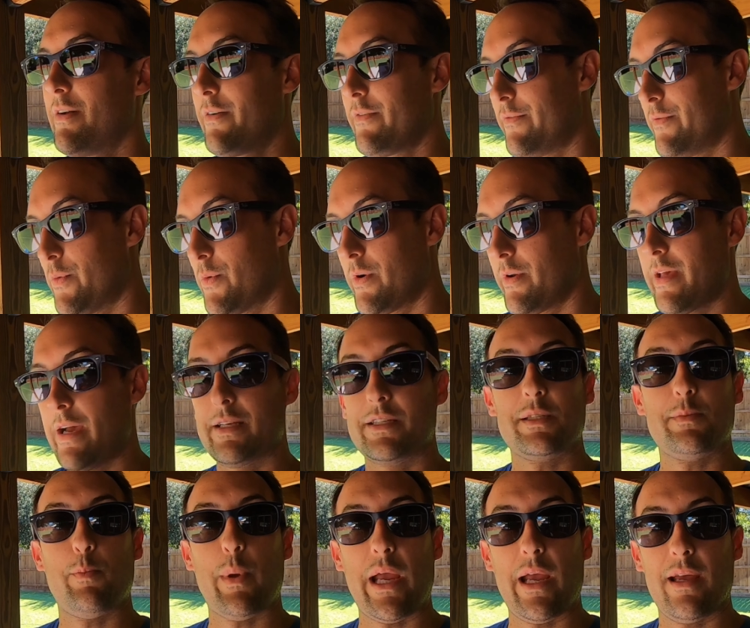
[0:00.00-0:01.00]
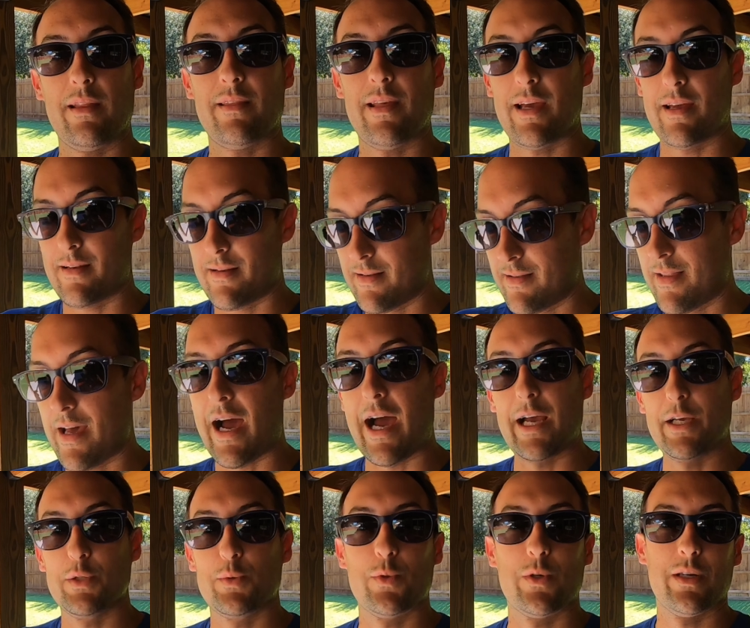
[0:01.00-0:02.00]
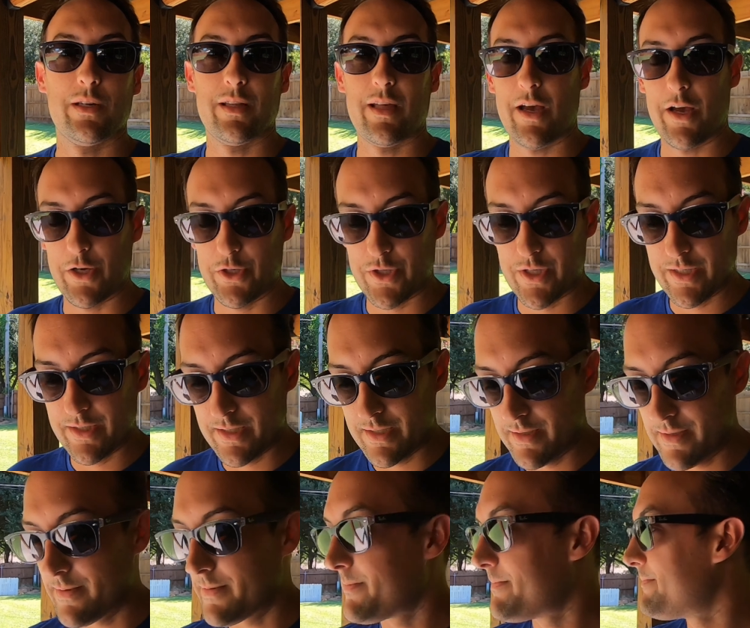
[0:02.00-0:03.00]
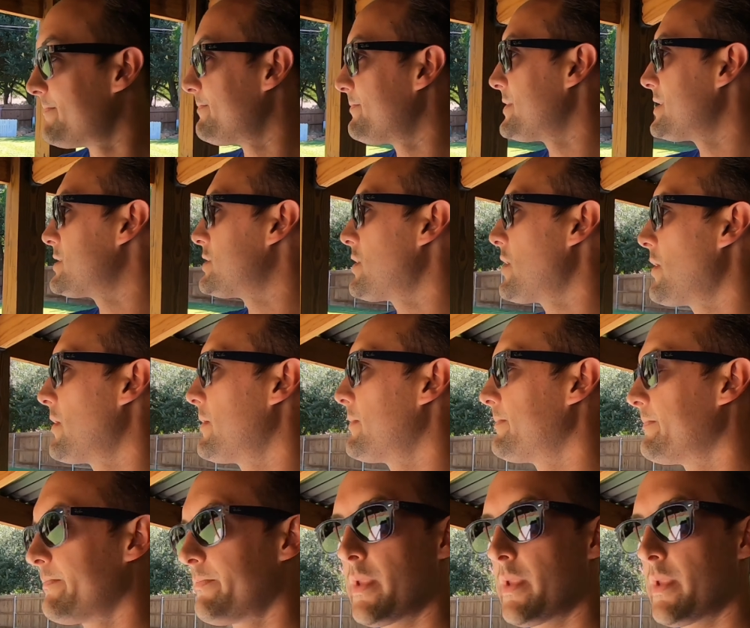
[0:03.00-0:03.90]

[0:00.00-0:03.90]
for that span that the highs were in the hundreds. So,